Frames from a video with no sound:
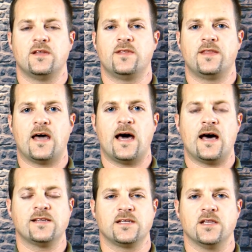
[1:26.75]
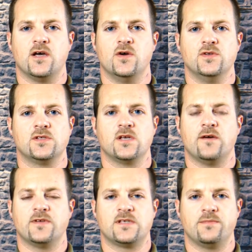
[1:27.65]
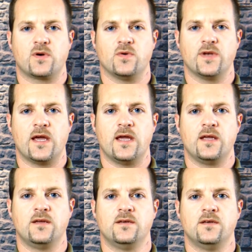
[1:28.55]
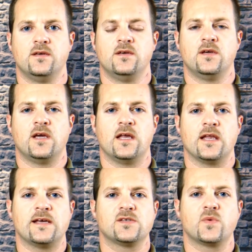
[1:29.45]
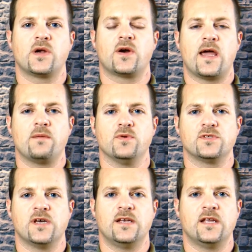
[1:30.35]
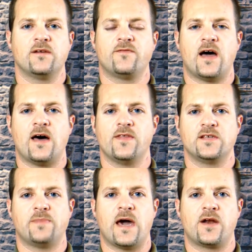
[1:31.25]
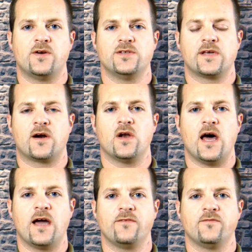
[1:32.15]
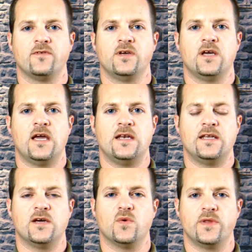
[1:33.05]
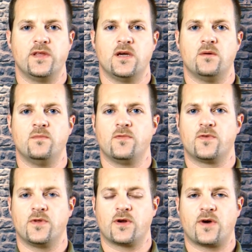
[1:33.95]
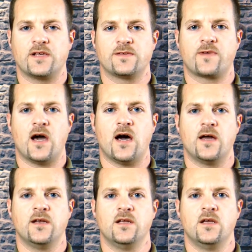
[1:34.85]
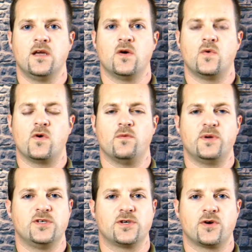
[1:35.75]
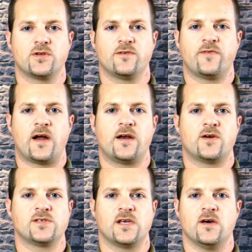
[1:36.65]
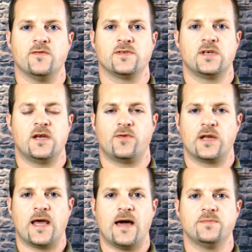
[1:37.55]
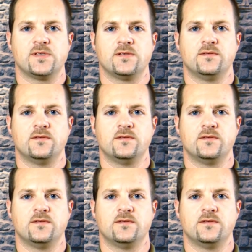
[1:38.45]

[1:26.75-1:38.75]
than the highs and lows of a typical day. Unless we are able to identify these patterns in our life and deal with them through the grace of God, we will be sure to find ourselves in relapse.